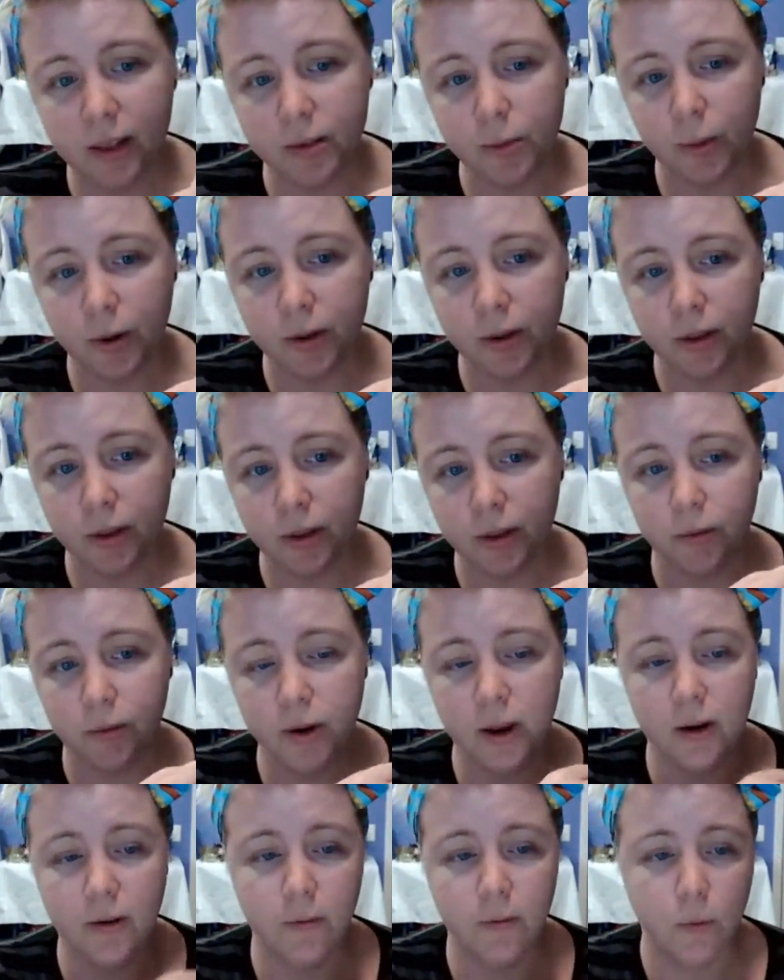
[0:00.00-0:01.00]
And I think that's
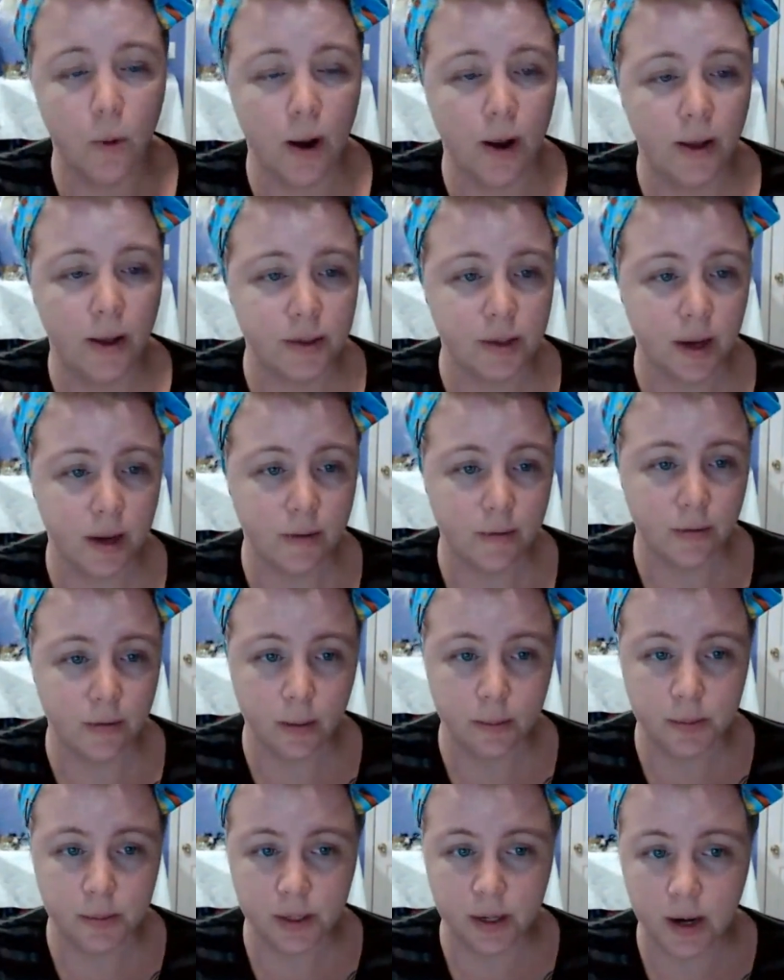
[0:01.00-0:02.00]
where the Three of
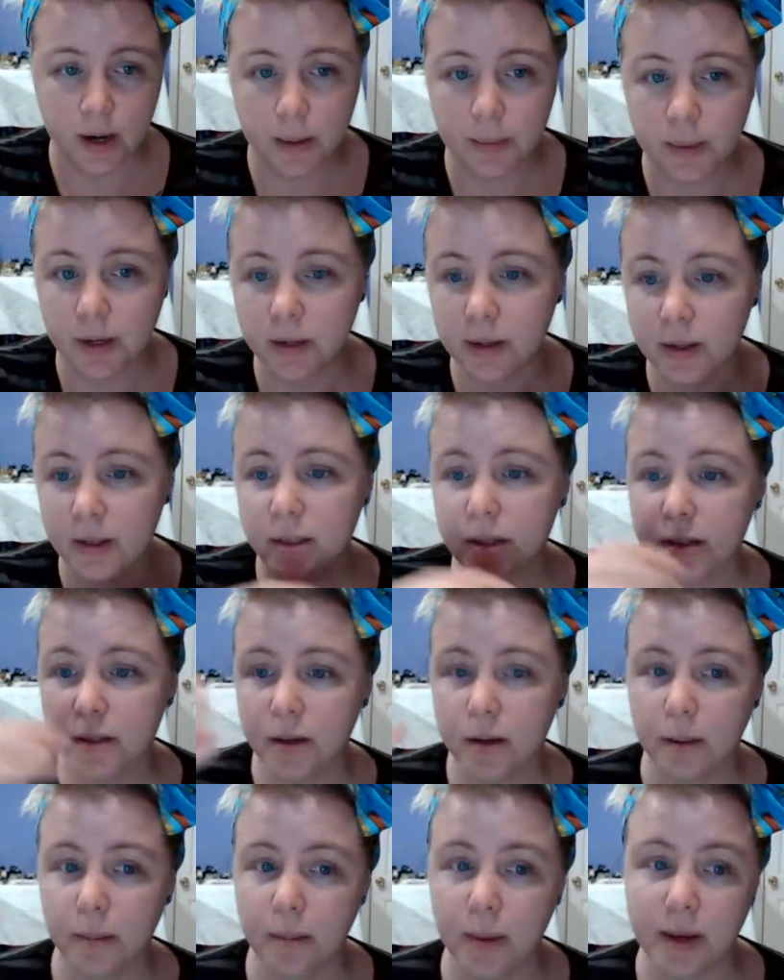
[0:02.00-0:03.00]
Wands kind of comes in. I
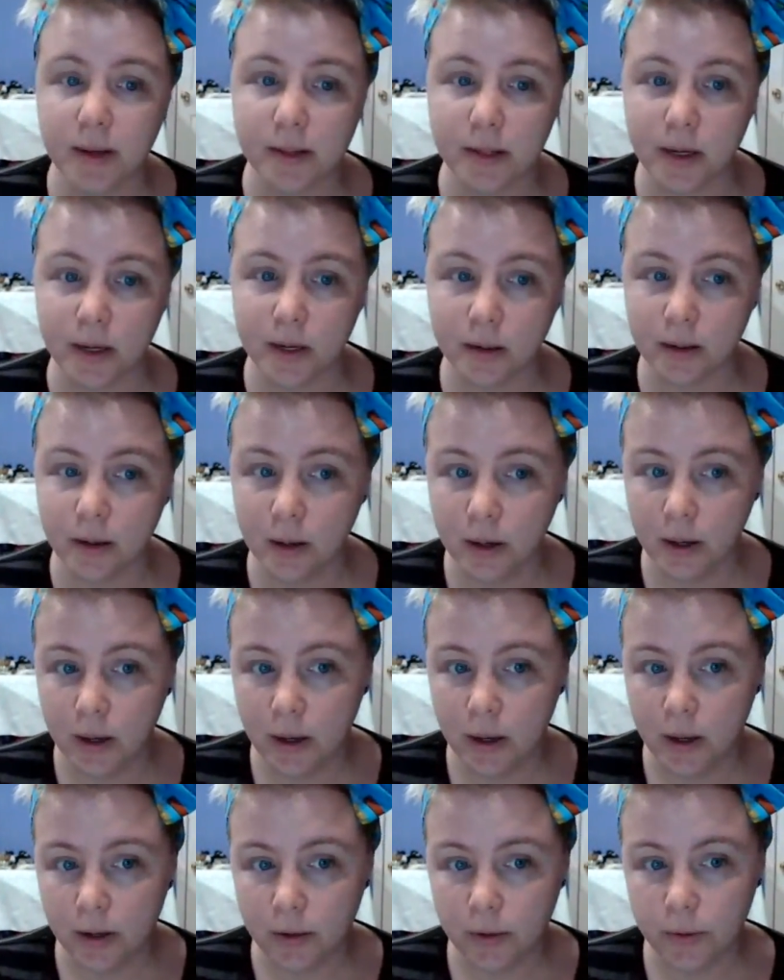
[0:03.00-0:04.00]
mean, this is an
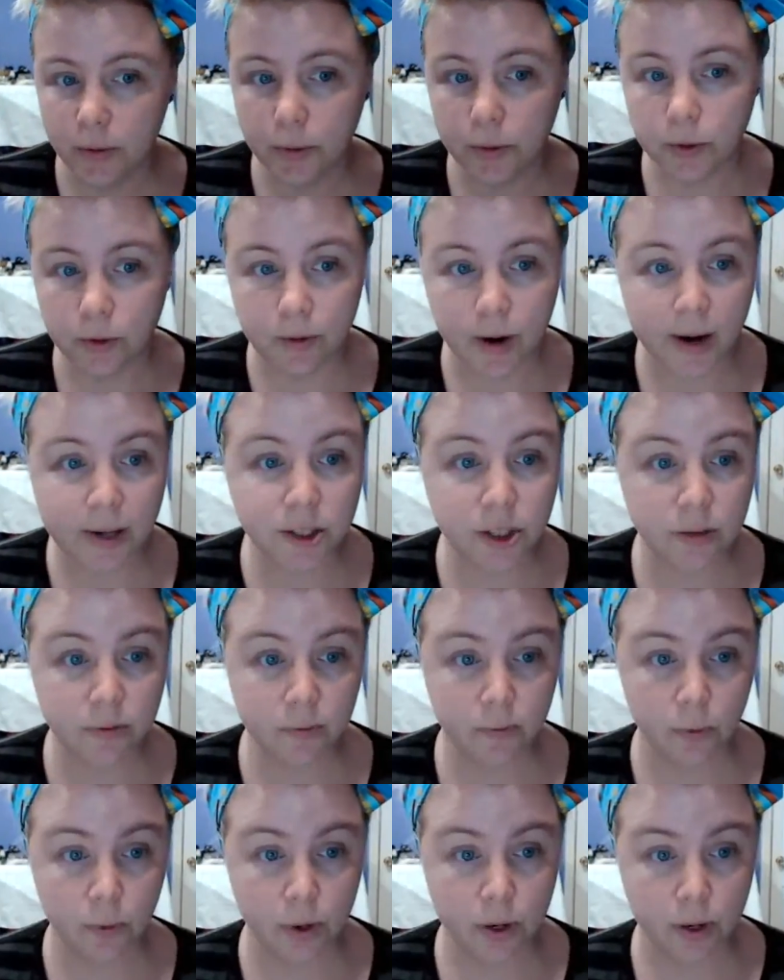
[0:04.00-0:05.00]
amazing new
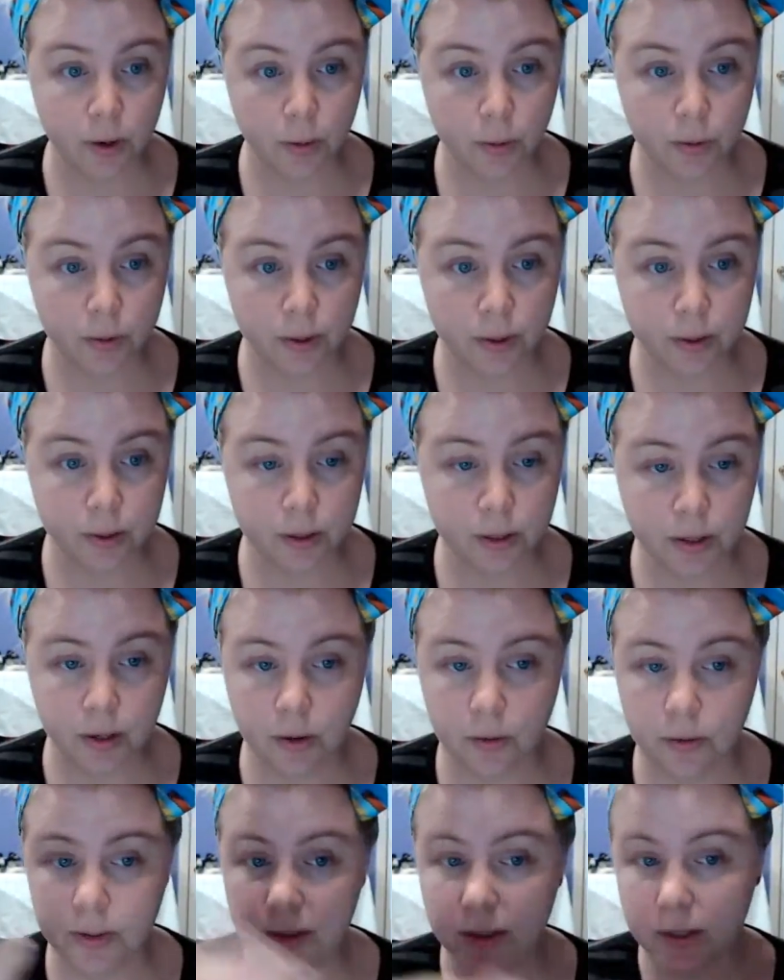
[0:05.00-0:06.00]
direction for you. There's,
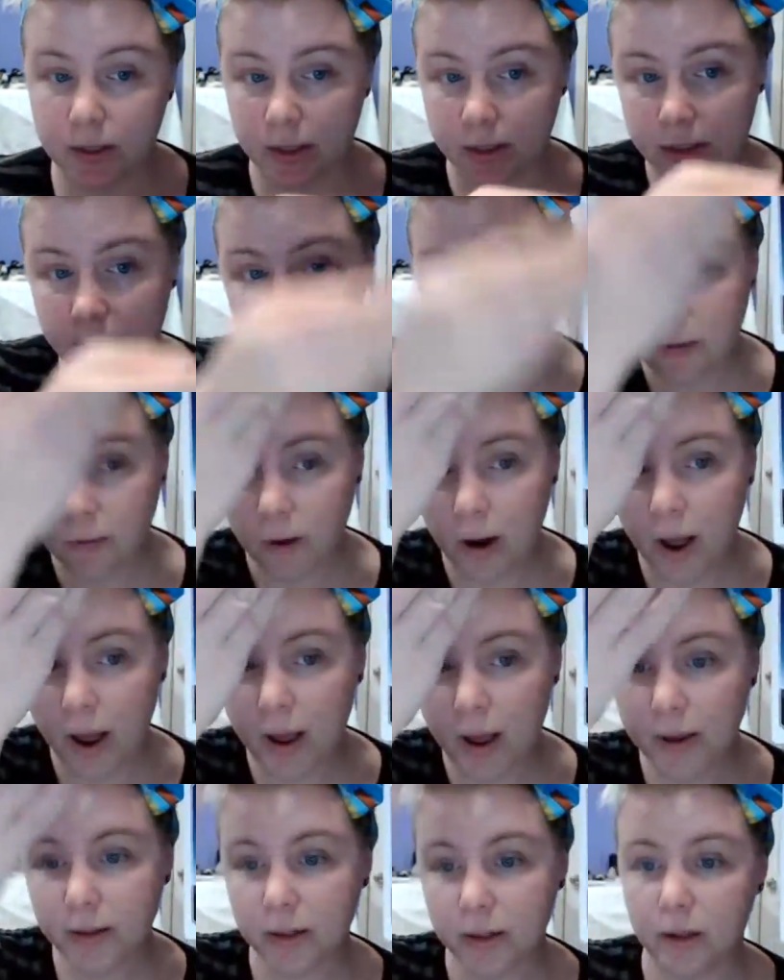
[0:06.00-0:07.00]
this is a
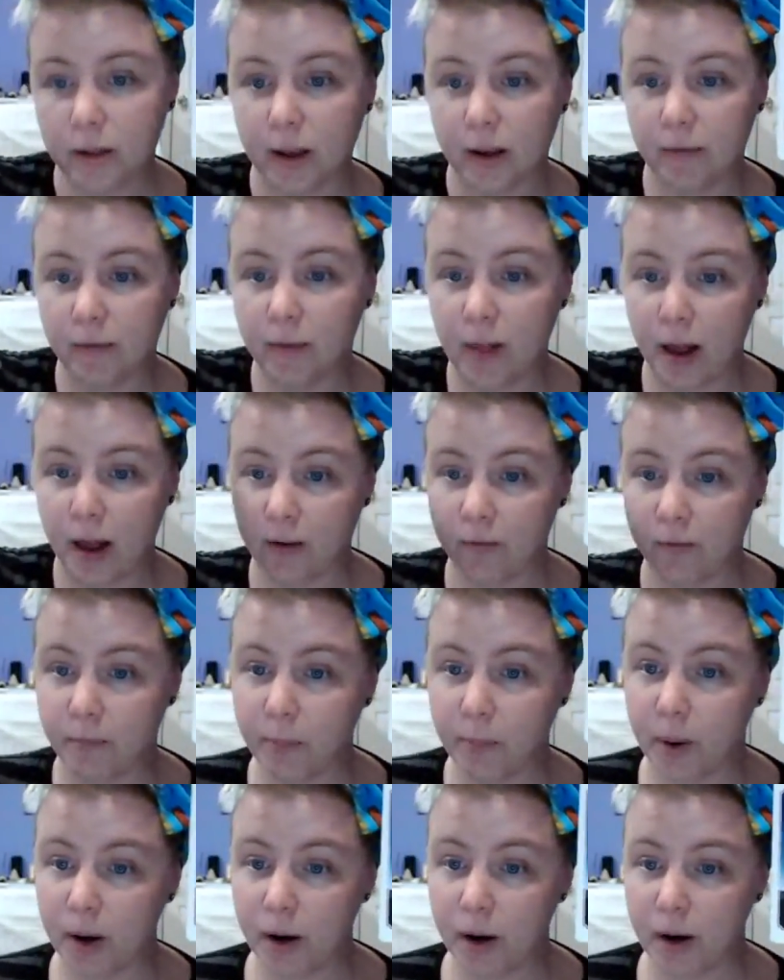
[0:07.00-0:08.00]
sunrise and like a flock
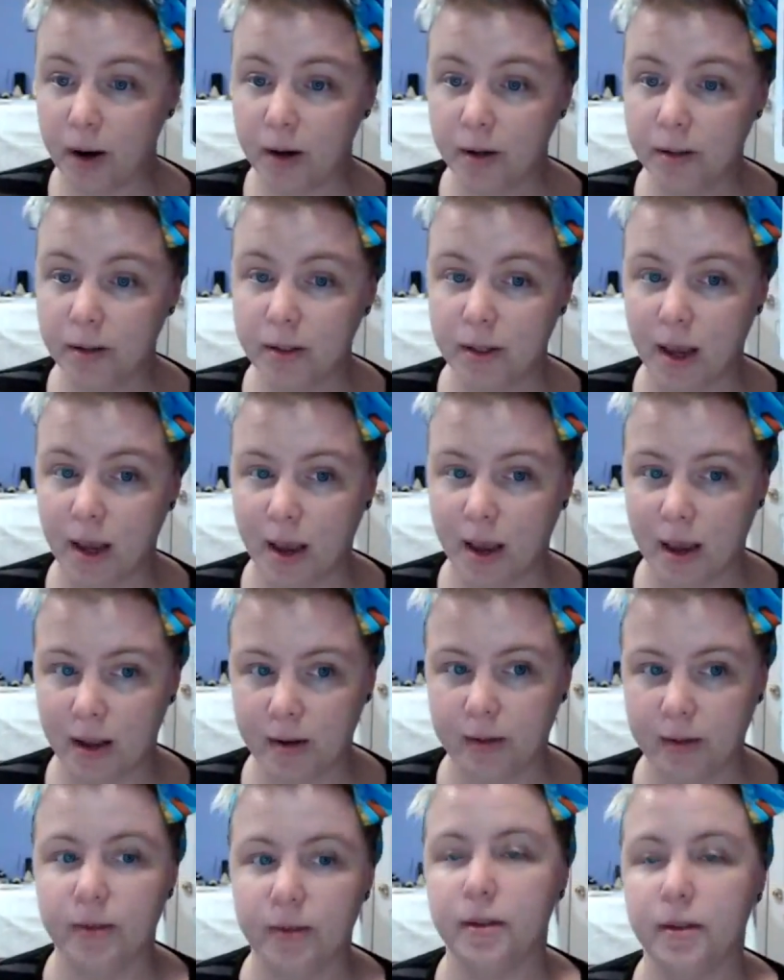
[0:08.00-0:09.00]
of birds,
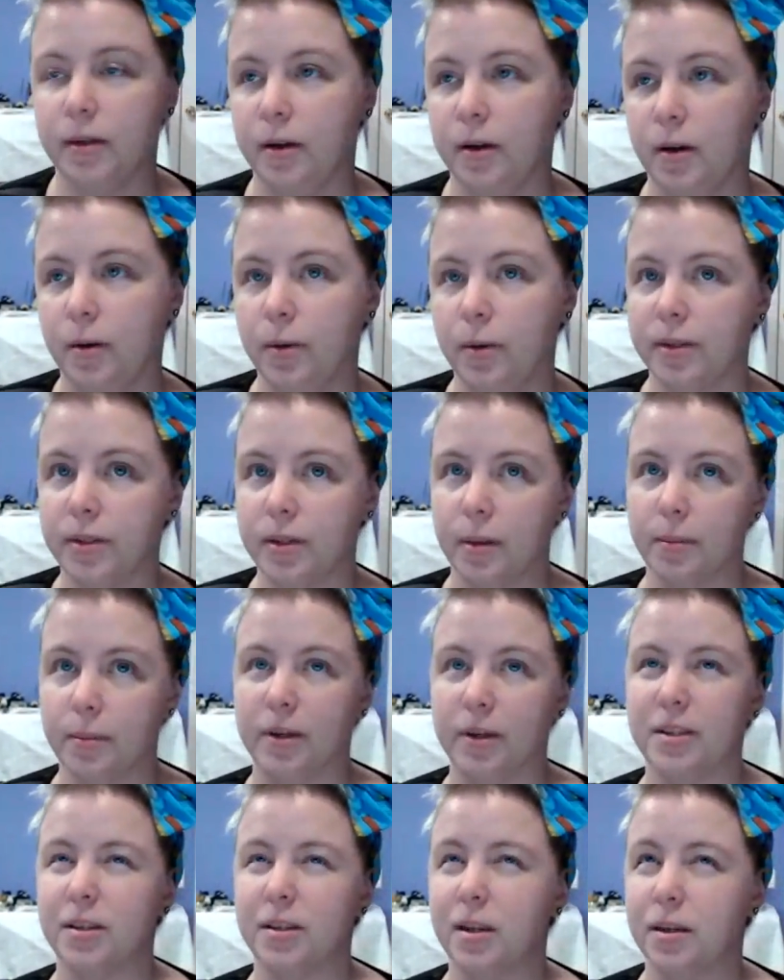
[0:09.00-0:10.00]
and, I'm
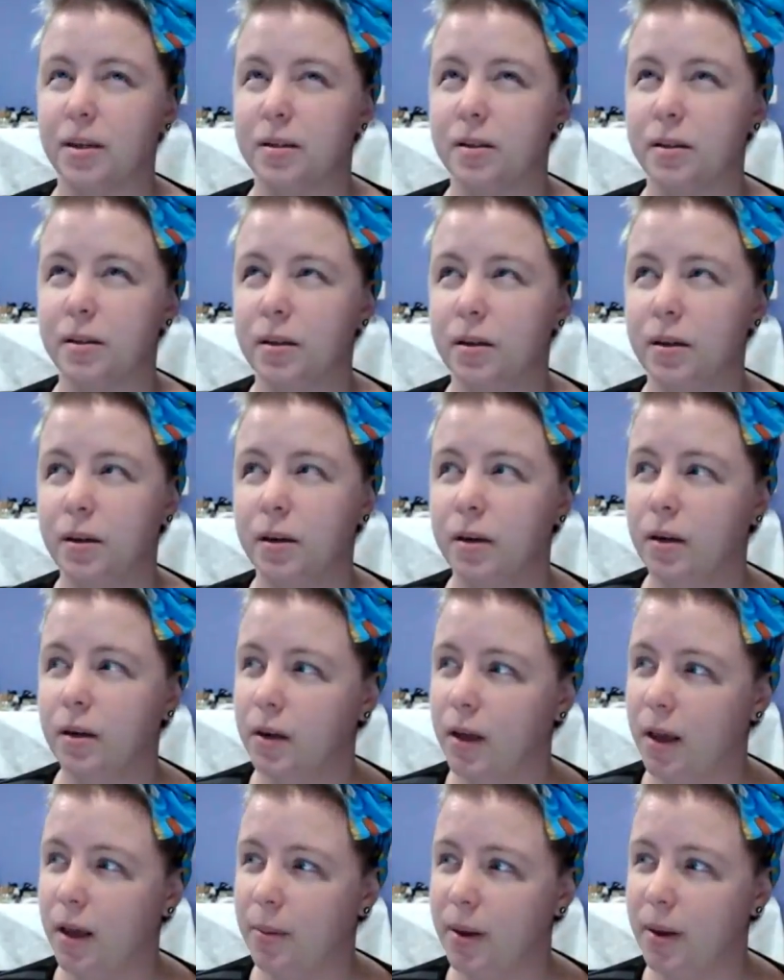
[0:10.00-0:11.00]
going to sneeze.
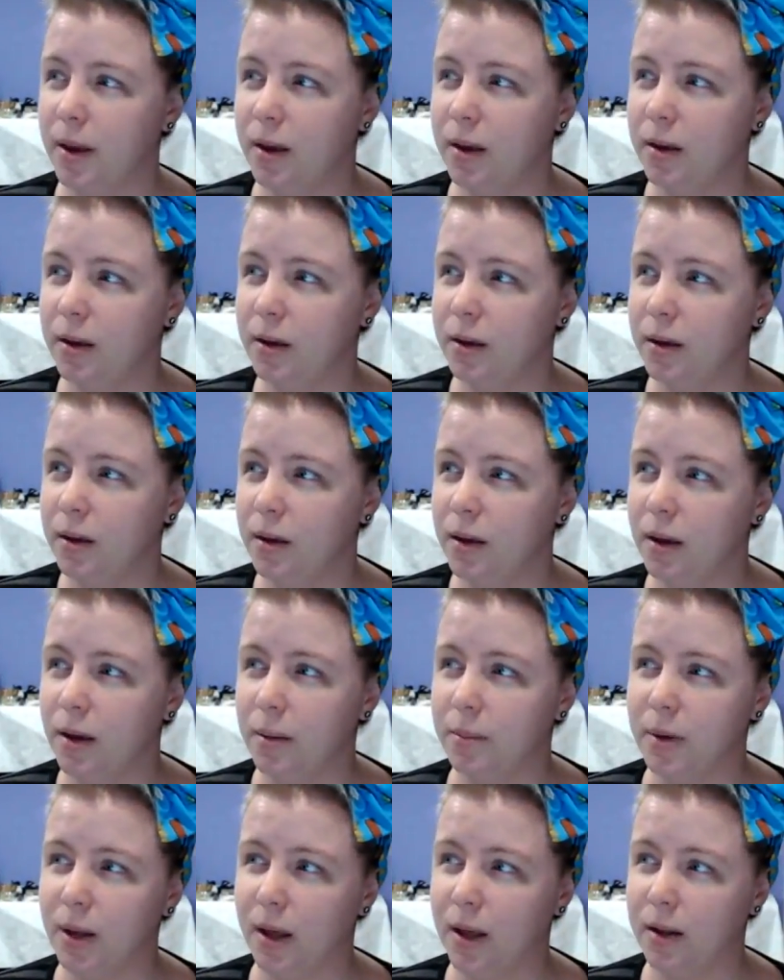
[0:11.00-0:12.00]

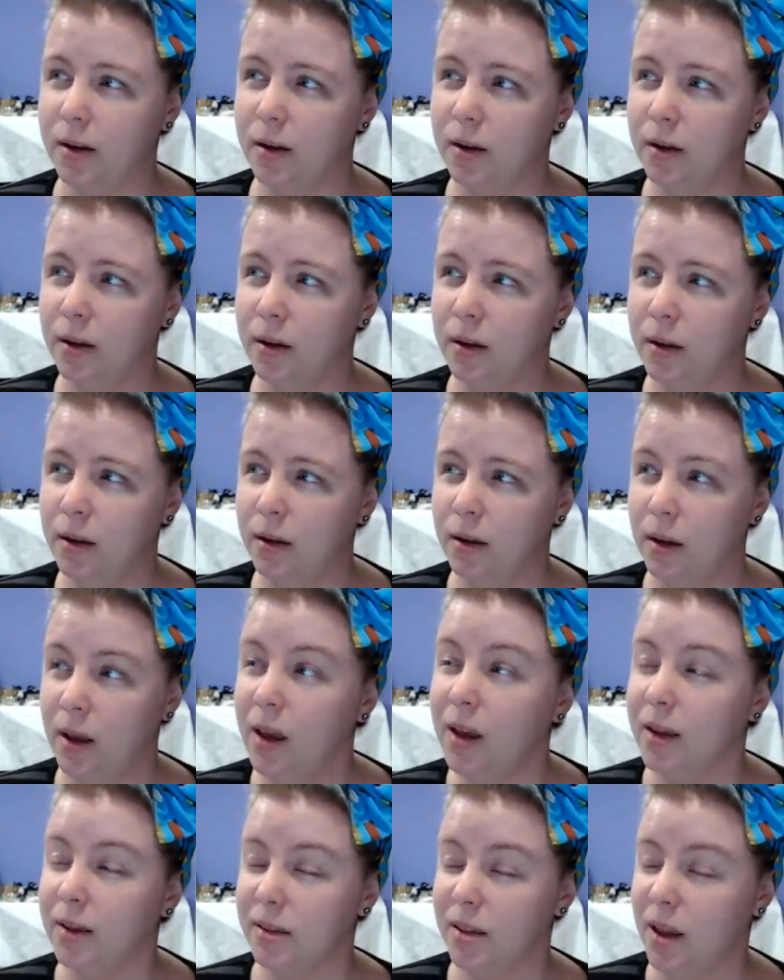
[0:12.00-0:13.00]
Am I?
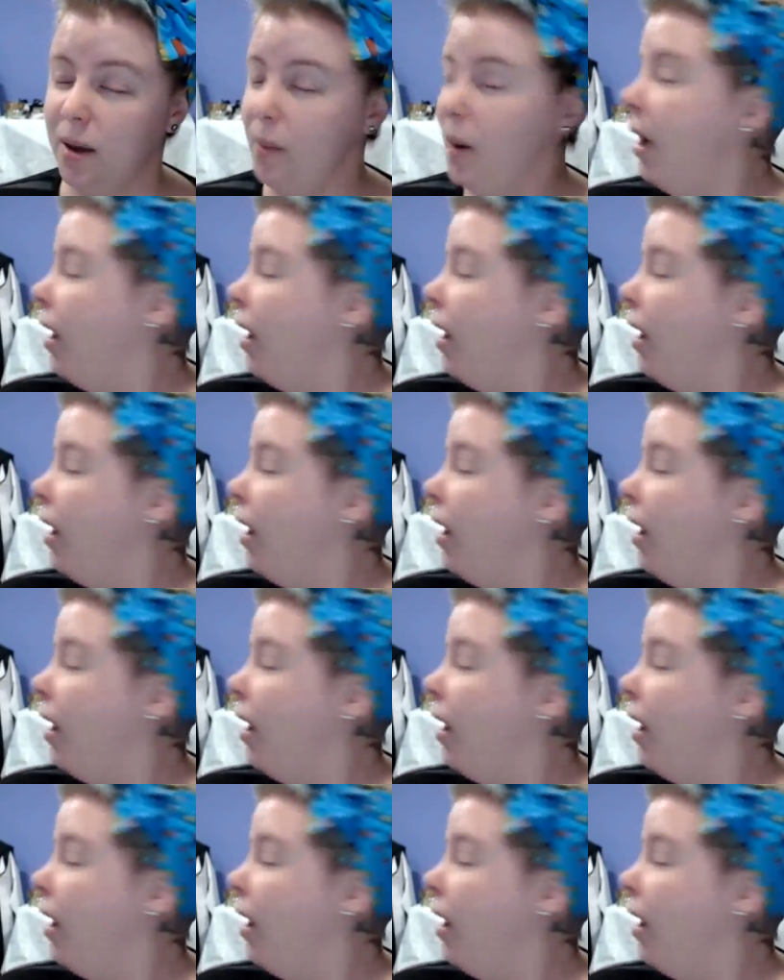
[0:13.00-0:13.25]
I'm not.